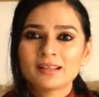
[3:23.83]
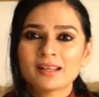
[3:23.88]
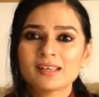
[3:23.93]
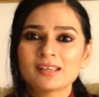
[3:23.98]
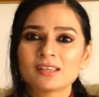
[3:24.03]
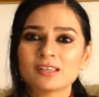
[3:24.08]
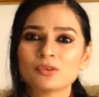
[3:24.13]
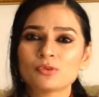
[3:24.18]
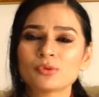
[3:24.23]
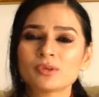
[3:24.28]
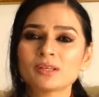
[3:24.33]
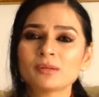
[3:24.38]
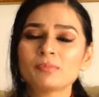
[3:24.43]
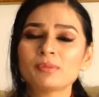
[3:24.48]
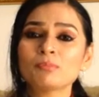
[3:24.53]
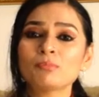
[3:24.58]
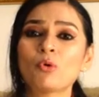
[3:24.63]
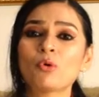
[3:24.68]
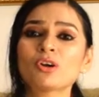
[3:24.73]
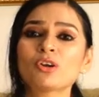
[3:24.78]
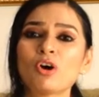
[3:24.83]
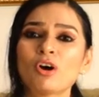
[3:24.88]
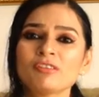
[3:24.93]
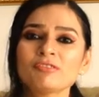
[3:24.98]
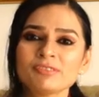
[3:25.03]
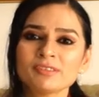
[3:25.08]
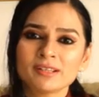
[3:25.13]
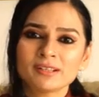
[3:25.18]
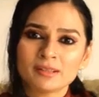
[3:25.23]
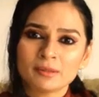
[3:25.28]
Like you can be more
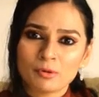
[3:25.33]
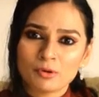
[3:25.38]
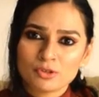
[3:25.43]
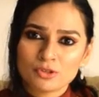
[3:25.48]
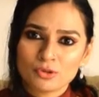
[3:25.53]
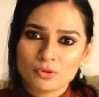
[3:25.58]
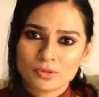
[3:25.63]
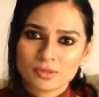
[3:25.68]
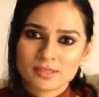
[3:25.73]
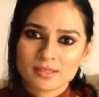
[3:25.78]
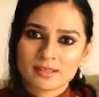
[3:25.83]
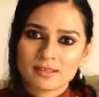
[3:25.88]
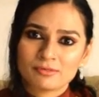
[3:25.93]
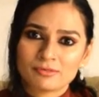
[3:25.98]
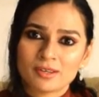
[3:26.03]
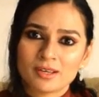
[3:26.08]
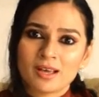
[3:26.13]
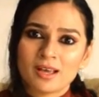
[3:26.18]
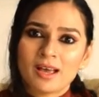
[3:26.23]
confident about yourself,